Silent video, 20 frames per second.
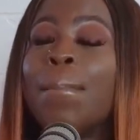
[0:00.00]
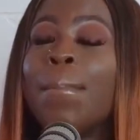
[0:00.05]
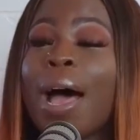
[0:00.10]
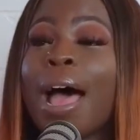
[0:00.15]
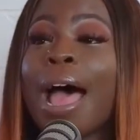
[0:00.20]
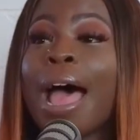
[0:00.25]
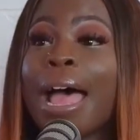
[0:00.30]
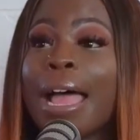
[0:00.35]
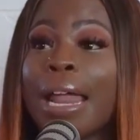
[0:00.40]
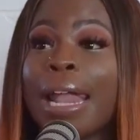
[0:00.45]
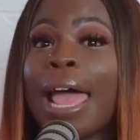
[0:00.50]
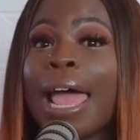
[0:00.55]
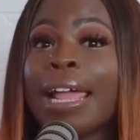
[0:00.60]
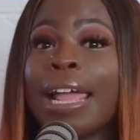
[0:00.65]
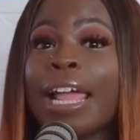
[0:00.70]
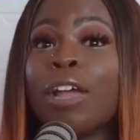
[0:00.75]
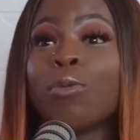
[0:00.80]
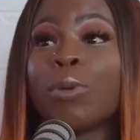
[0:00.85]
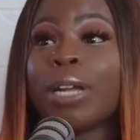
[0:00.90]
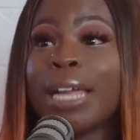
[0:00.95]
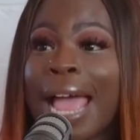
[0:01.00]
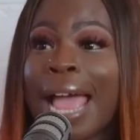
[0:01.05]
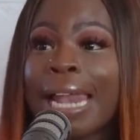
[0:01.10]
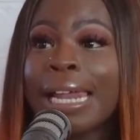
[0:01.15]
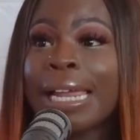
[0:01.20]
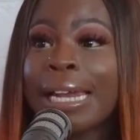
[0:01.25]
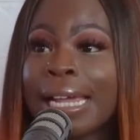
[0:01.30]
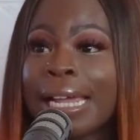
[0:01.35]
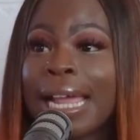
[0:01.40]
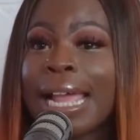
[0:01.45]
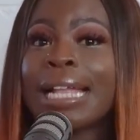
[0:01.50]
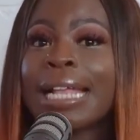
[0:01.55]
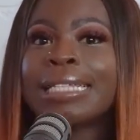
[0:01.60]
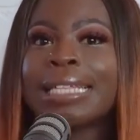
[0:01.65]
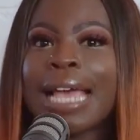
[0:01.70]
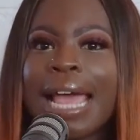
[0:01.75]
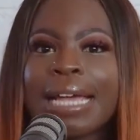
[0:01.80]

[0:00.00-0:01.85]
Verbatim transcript: But like in reality, it right.